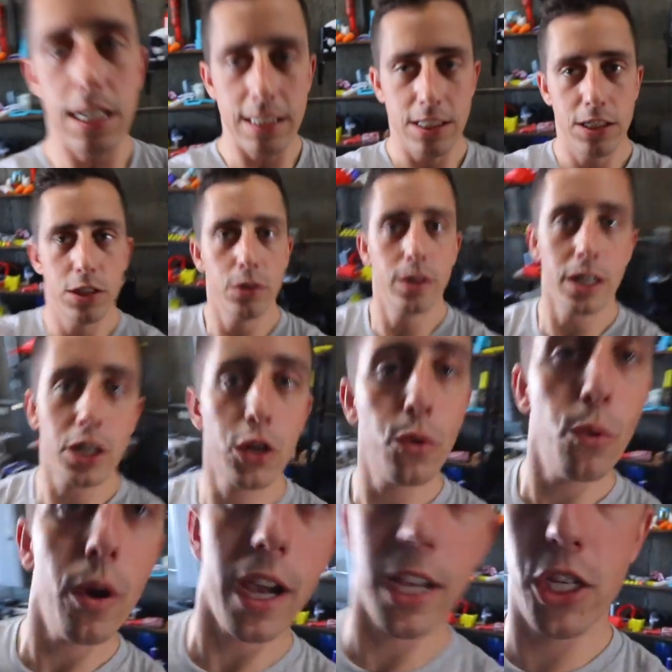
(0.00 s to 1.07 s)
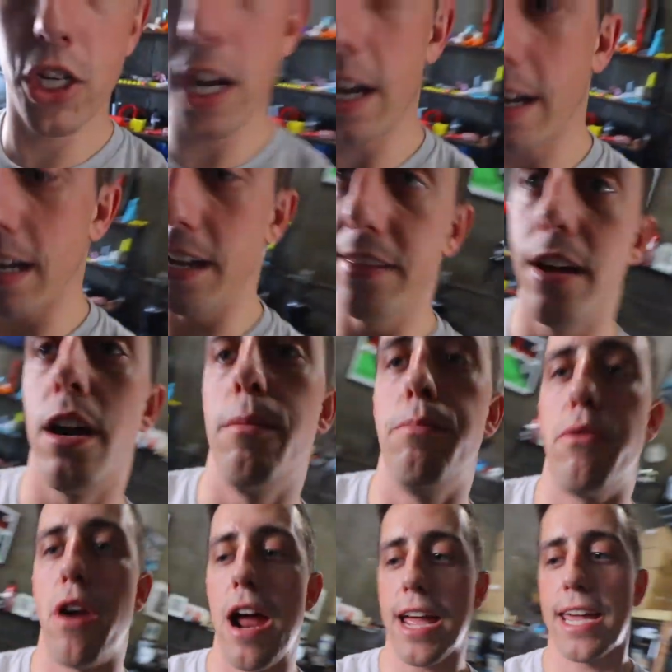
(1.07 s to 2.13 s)
Let's do a quick check on our
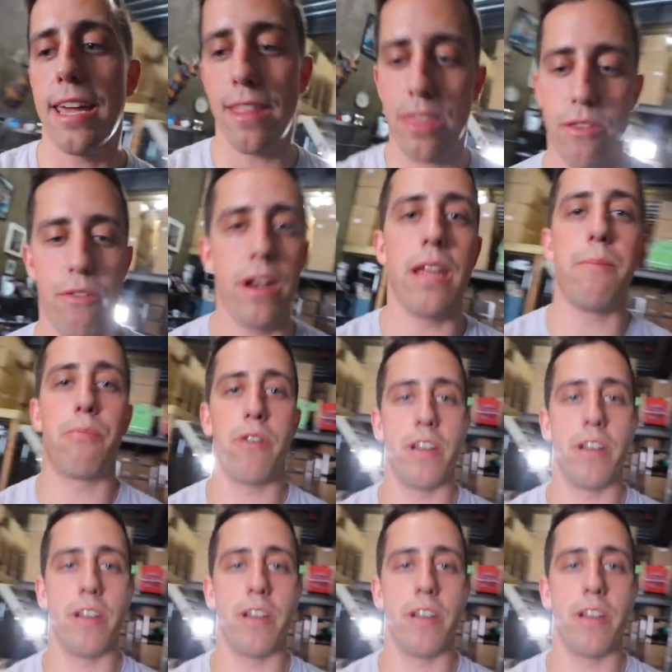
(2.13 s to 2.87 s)
bracket 3D